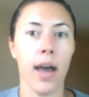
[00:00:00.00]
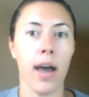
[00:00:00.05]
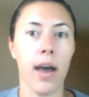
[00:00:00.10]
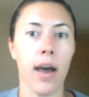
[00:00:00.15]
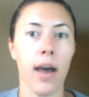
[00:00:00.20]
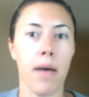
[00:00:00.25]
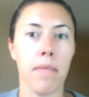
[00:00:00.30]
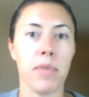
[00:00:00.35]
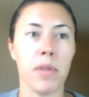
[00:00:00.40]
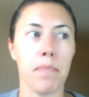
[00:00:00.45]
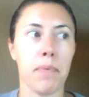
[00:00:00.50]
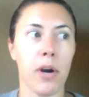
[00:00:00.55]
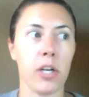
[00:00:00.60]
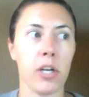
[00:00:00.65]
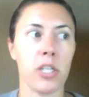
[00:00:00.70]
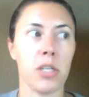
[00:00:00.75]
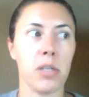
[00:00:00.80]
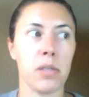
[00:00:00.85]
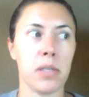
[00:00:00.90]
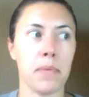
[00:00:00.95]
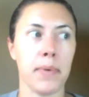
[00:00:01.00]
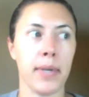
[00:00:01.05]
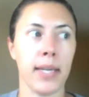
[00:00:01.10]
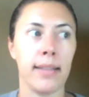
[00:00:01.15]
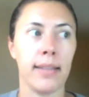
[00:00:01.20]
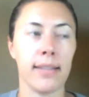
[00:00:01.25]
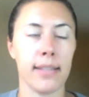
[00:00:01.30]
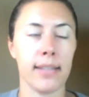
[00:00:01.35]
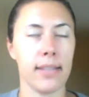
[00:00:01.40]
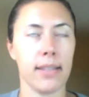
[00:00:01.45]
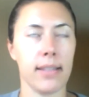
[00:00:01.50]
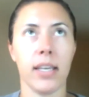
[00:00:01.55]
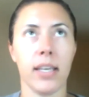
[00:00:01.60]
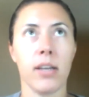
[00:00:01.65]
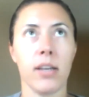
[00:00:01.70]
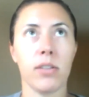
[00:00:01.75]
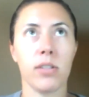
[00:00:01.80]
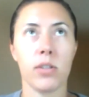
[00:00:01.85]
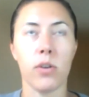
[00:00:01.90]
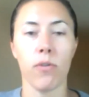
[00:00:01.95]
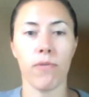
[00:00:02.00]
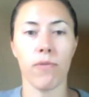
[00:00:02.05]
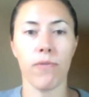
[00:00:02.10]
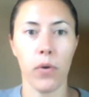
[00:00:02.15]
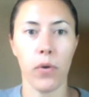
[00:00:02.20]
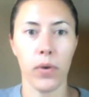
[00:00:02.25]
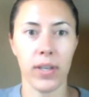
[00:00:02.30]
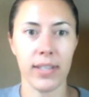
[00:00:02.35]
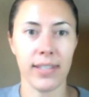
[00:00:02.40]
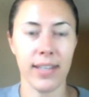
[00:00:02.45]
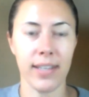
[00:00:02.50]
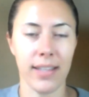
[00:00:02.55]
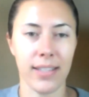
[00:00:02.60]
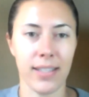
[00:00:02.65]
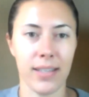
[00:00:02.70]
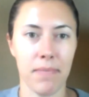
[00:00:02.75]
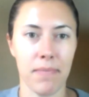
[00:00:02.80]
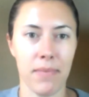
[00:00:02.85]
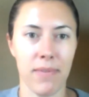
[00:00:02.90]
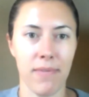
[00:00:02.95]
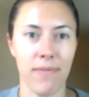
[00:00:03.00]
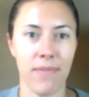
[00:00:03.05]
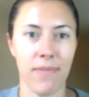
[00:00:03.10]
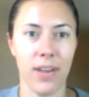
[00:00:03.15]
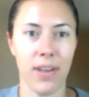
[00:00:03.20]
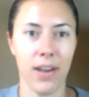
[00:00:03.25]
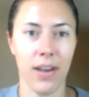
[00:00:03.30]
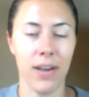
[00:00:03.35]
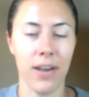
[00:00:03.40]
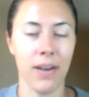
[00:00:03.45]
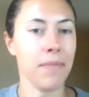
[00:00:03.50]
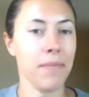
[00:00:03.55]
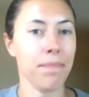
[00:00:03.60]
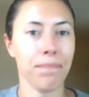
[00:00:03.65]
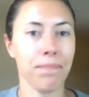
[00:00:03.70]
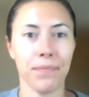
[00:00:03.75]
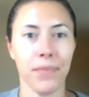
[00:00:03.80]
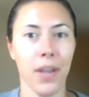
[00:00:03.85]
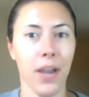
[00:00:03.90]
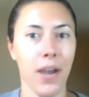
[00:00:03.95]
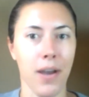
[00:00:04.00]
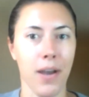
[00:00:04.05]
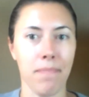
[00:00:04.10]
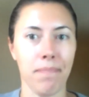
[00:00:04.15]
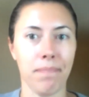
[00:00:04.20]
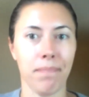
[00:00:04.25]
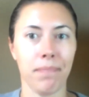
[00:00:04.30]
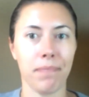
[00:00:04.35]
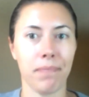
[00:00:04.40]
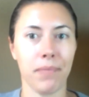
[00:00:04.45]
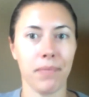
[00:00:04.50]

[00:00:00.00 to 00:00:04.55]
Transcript: um, the participants get so focused on some of the um,